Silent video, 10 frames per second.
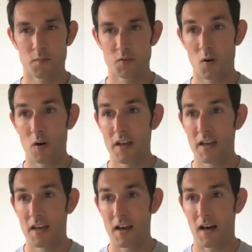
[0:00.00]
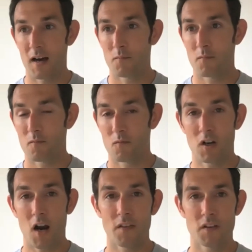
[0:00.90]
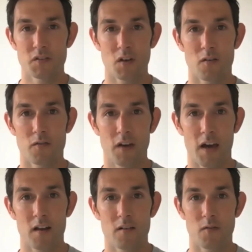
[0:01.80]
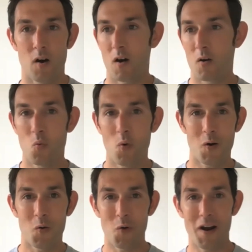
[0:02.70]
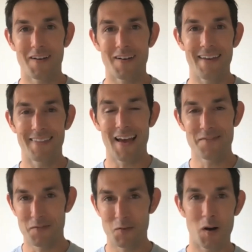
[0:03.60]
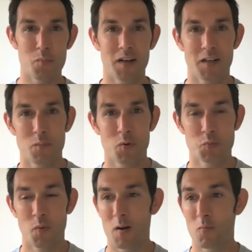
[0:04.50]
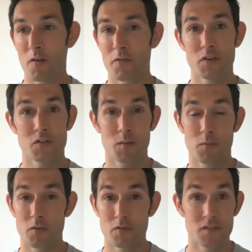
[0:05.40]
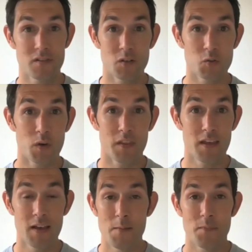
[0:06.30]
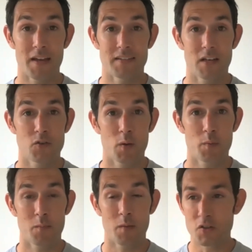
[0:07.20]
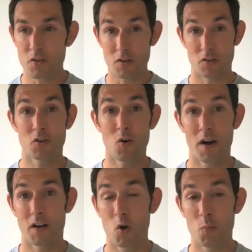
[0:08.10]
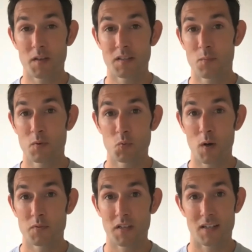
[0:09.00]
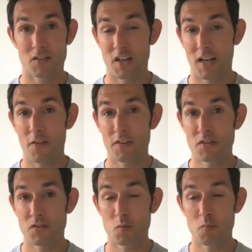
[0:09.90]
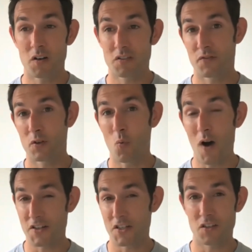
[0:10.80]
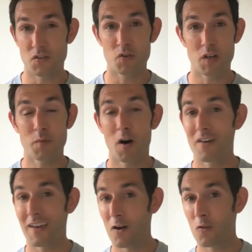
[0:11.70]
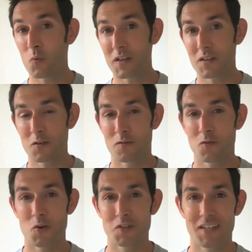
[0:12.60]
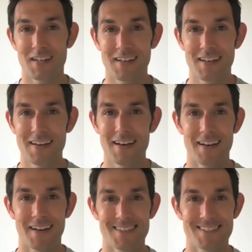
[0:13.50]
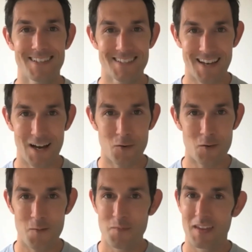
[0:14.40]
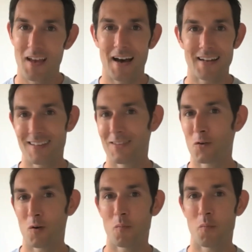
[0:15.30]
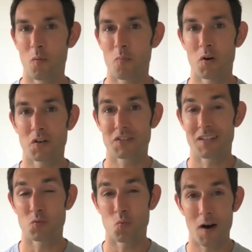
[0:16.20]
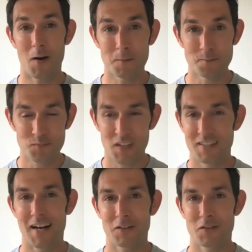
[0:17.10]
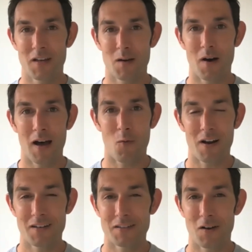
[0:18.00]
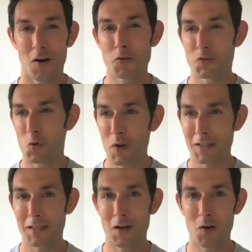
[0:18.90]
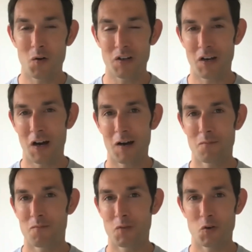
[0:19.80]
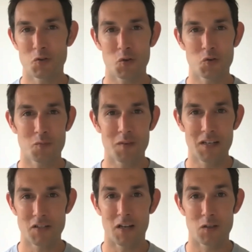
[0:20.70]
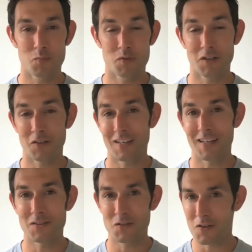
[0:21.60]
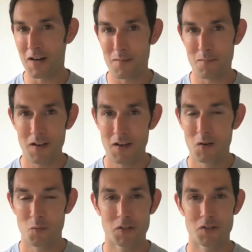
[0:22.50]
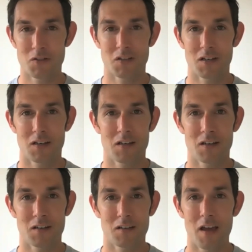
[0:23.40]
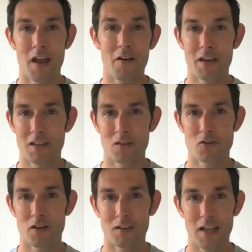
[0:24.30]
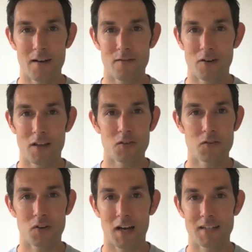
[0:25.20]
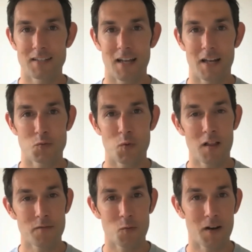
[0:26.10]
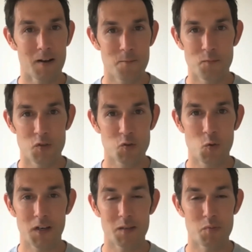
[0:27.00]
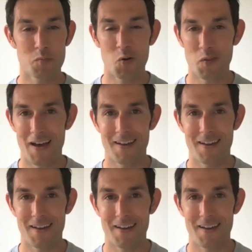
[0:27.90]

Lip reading: Yep. So regardless of kind of where you're at in life, if you are pregnant or postpartum, or if you're just someone who deals with SI joint pain, make sure you go on to OPTP's website to check out these 2 books. If you're watching this during Pelvic Health Week, you can, of course, get a nice discount on either or both books as well. Dr. Deb, I wanted to also quickly note your social media channels, particularly Instagram, which is an area you share a lot of great useful content on as well, if you want to just quickly promote